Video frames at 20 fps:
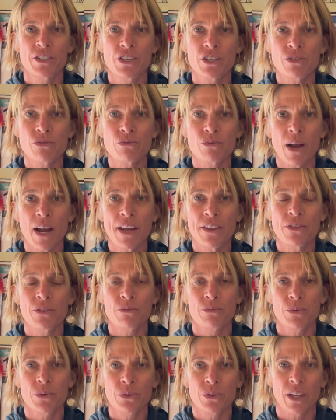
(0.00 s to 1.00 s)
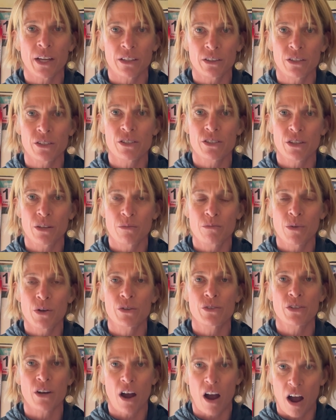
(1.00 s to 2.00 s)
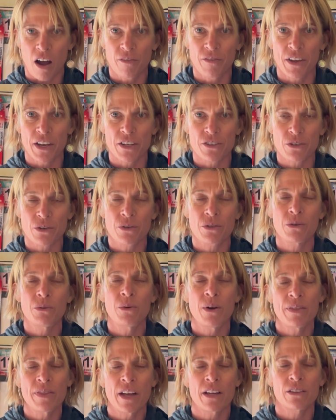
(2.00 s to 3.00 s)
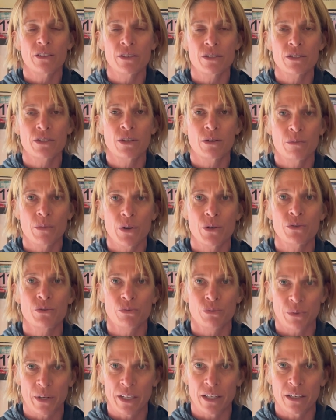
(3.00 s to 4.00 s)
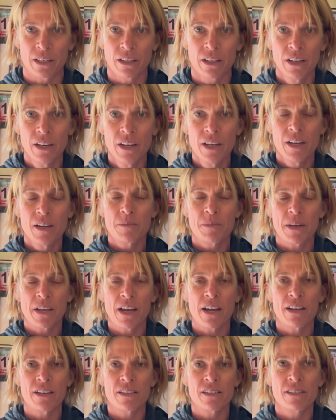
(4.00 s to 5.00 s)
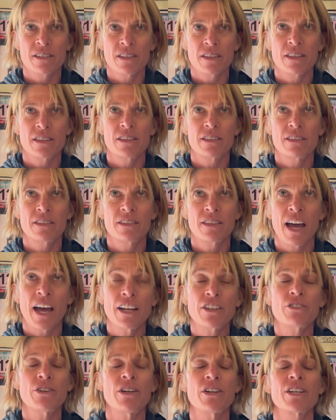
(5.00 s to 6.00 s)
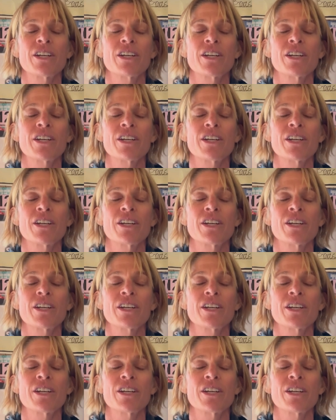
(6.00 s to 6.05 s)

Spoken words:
just ride the route that looks the most obvious or the one that looks the most ridden, because that trail